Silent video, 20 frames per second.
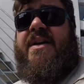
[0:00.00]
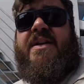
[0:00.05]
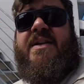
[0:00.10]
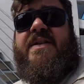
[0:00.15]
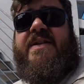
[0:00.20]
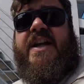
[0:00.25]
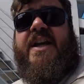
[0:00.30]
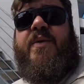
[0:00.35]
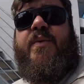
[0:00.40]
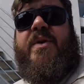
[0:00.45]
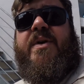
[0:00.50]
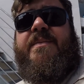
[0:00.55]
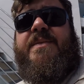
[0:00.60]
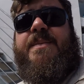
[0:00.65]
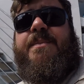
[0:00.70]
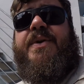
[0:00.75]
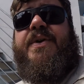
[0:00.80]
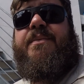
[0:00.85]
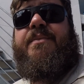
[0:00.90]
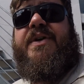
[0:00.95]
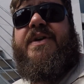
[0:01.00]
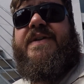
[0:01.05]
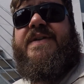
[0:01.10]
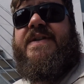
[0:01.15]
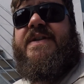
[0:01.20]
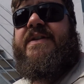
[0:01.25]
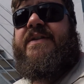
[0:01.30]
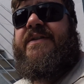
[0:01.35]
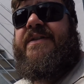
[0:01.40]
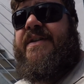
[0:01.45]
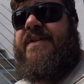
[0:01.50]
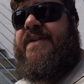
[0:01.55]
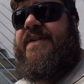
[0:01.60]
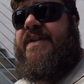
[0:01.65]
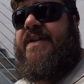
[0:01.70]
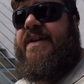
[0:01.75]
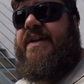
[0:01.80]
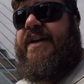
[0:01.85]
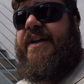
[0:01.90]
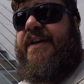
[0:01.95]
10 worms per person.
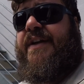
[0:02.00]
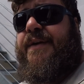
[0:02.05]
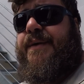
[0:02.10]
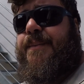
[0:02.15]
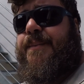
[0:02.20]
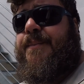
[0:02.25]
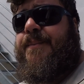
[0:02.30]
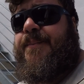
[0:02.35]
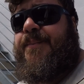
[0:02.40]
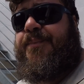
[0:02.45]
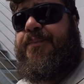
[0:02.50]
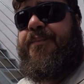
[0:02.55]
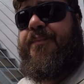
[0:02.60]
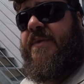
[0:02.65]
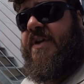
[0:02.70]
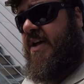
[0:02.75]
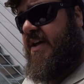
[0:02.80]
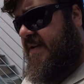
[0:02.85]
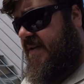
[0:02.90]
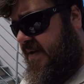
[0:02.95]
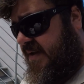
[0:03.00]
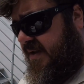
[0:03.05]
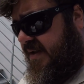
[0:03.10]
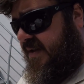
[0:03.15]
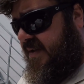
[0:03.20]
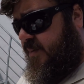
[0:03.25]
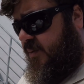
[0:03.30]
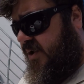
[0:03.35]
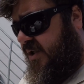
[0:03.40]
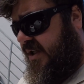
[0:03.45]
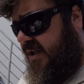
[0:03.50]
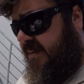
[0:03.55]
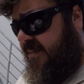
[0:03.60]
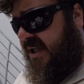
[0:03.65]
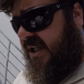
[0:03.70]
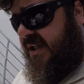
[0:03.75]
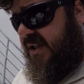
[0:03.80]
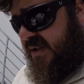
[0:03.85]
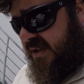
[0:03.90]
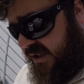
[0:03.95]
Yeah, so this morning I
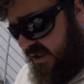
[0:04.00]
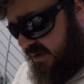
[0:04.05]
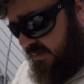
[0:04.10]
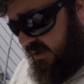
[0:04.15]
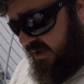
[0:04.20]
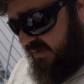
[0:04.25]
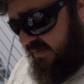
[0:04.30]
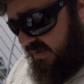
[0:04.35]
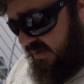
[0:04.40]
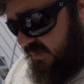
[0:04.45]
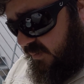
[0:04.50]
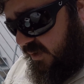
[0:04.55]
managed to get my 10